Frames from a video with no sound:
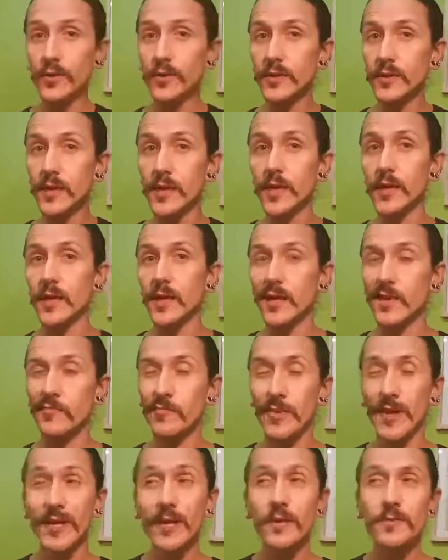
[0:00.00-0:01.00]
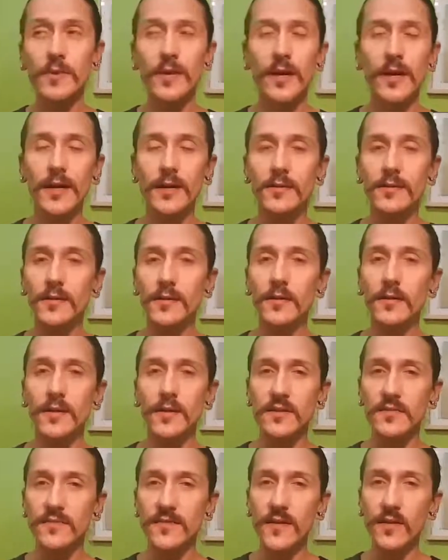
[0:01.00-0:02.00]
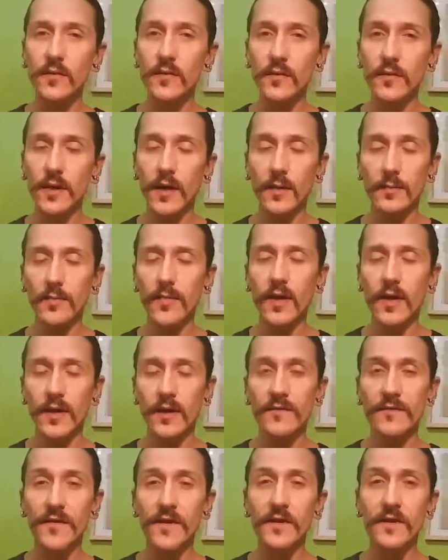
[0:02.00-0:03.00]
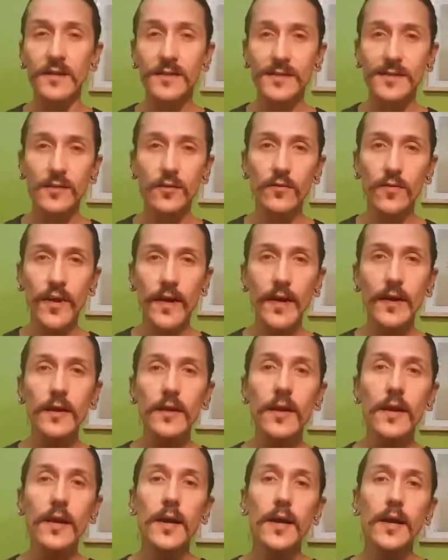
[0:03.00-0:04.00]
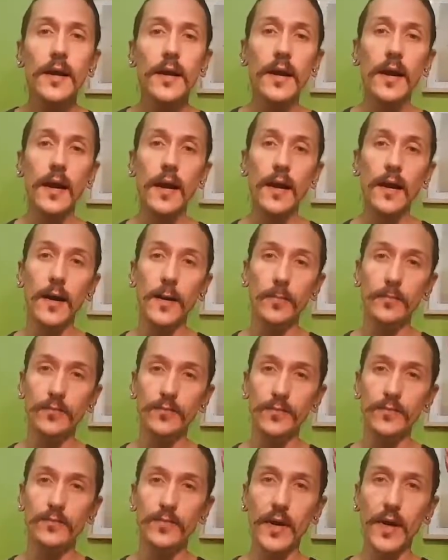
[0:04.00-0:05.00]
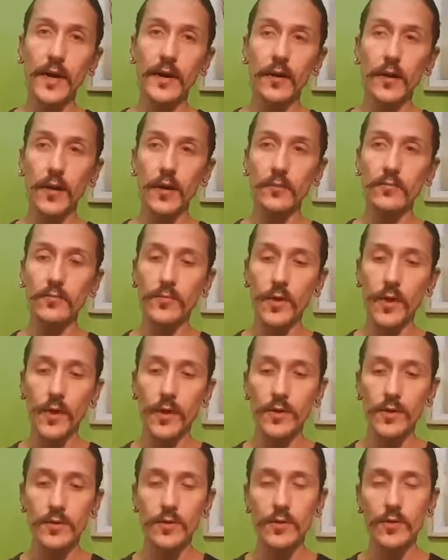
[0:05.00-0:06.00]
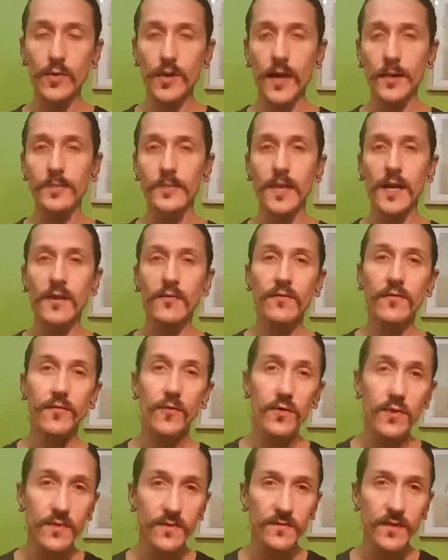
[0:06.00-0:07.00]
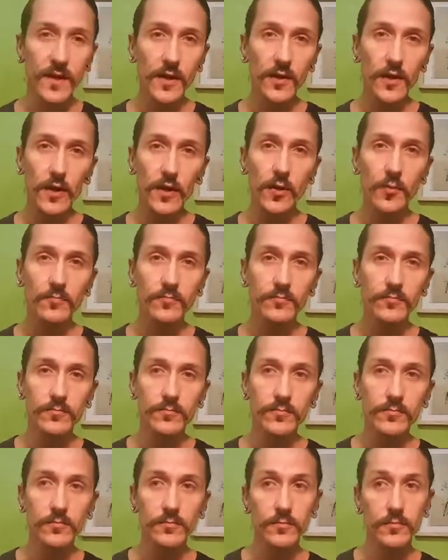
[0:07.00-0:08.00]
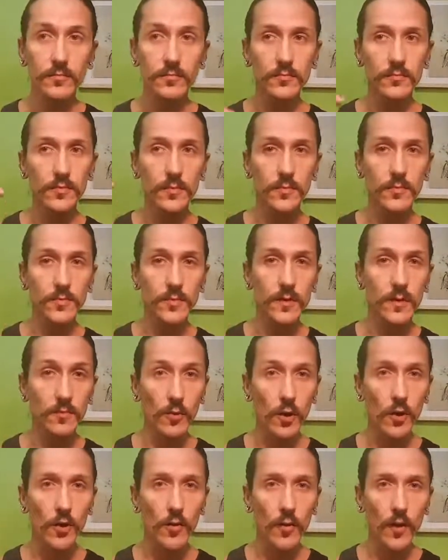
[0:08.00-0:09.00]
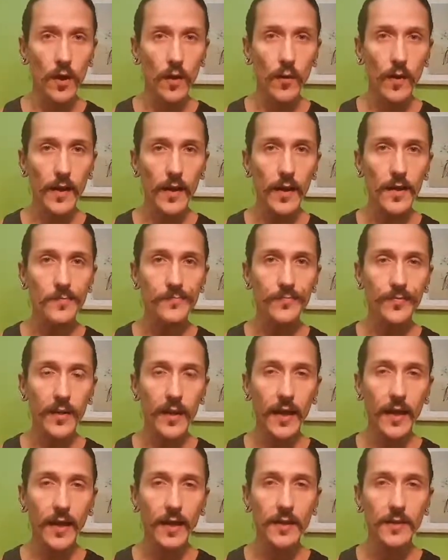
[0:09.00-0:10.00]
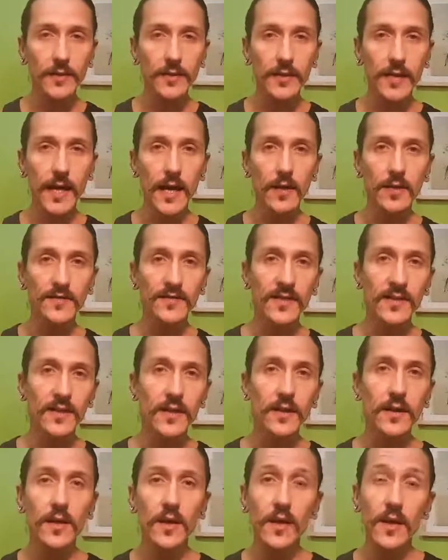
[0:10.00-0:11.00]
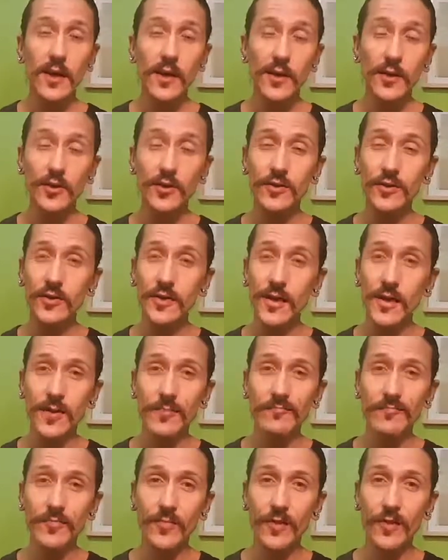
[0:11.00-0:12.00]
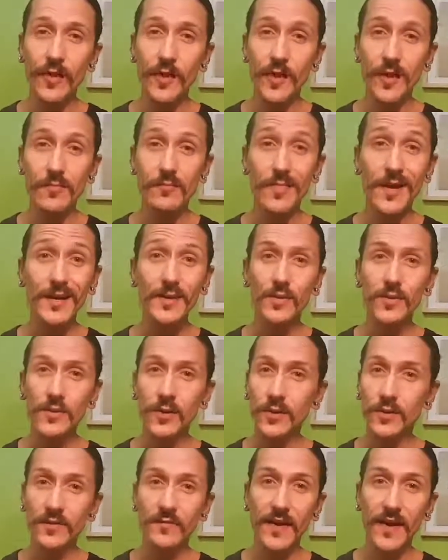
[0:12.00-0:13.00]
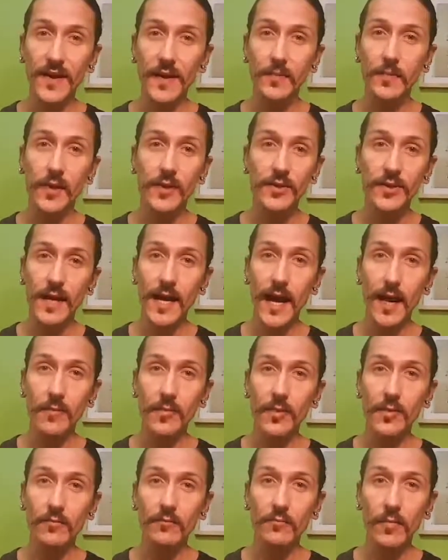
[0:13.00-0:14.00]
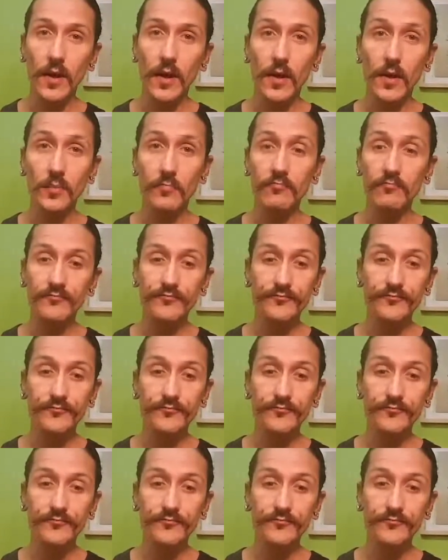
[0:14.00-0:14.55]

The impingement I can feel is still there. but I'm going to do an update for this video tomorrow when I wake up and see how it's feeling. Usually the best results of acupuncture happen